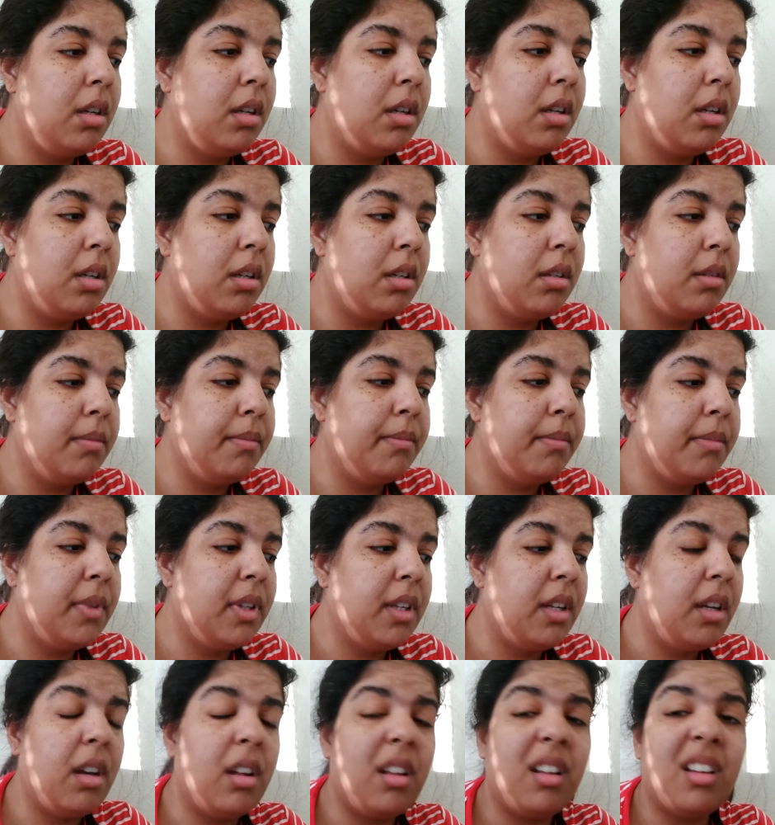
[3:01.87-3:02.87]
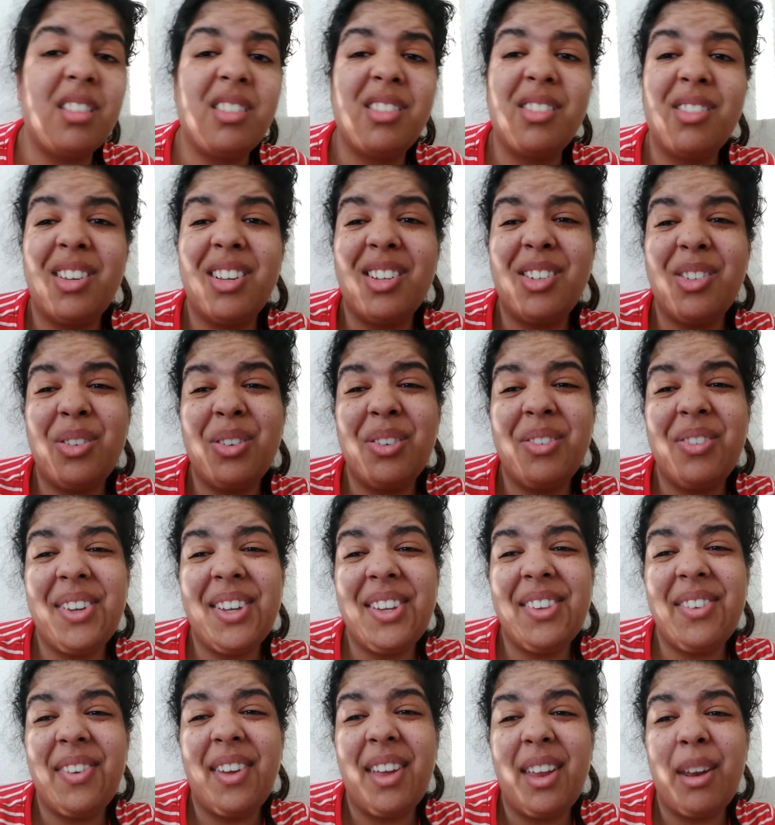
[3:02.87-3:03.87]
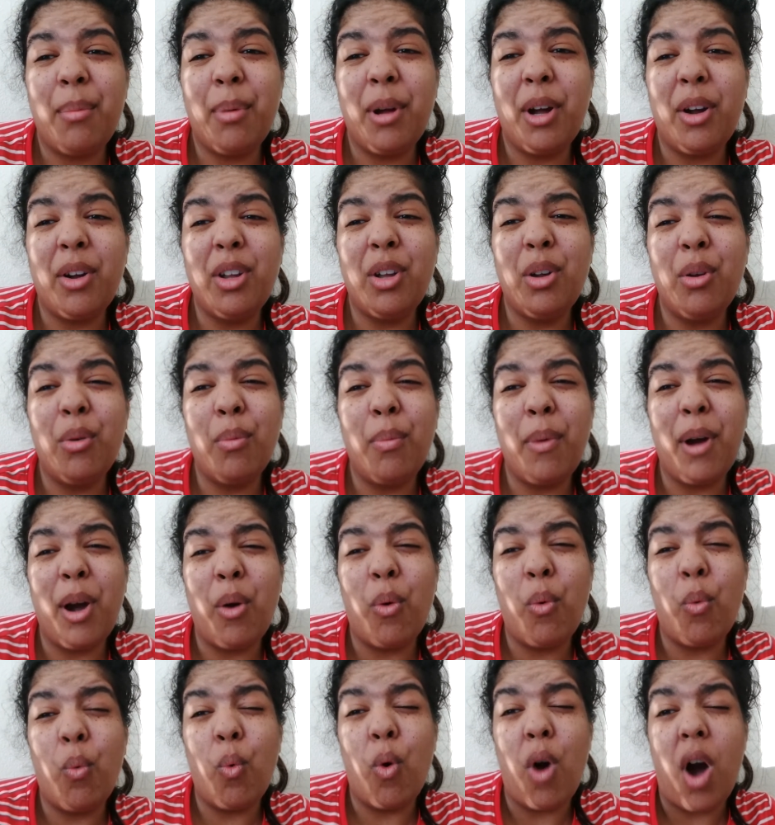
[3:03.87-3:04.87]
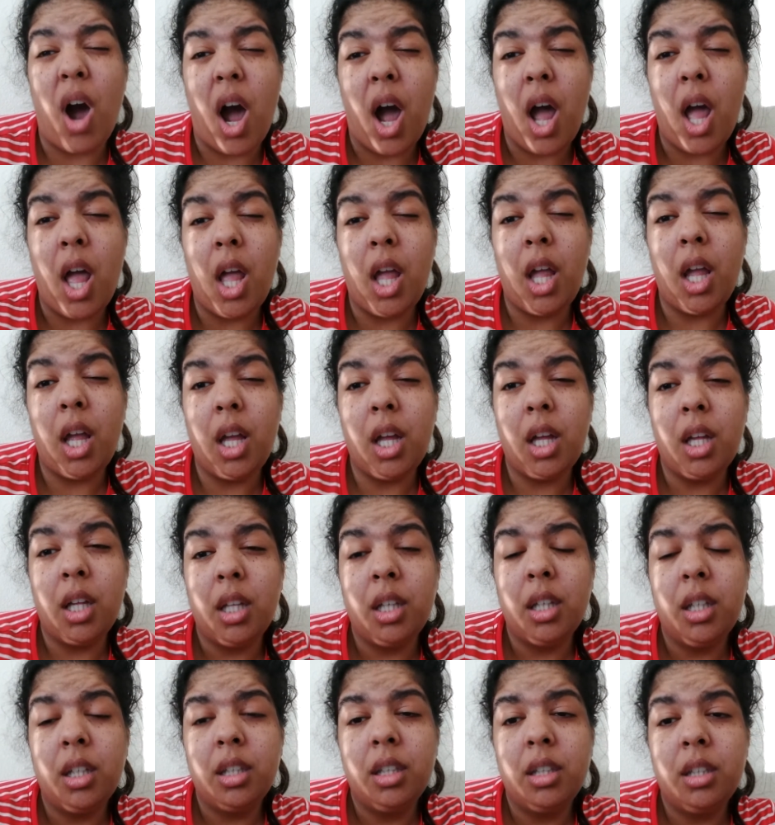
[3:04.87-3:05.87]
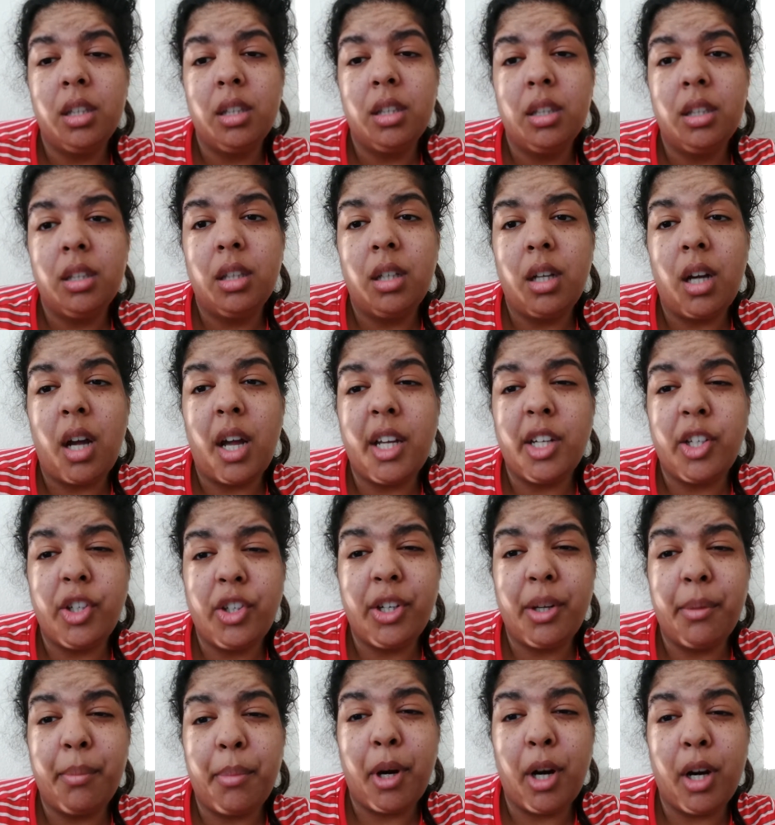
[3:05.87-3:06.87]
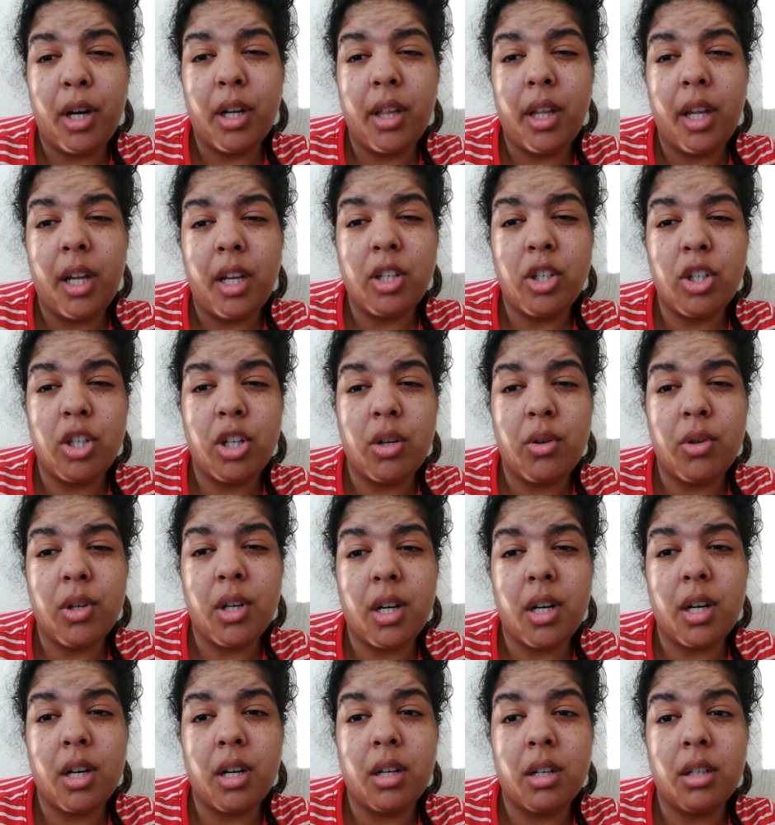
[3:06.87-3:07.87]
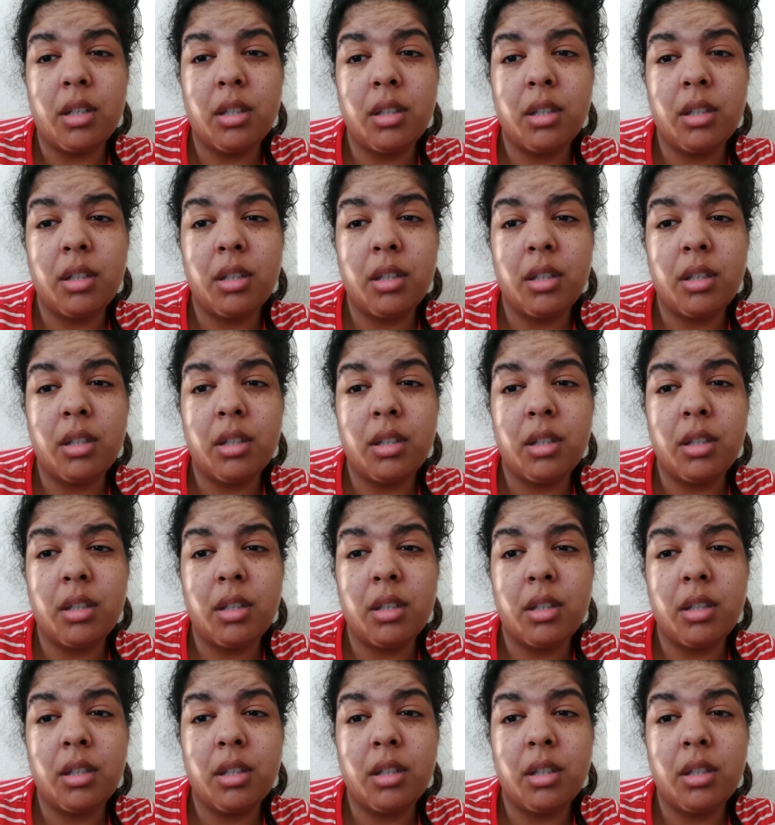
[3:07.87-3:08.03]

I'll also get into a fist fight about you, about why I ship Harley and Joker.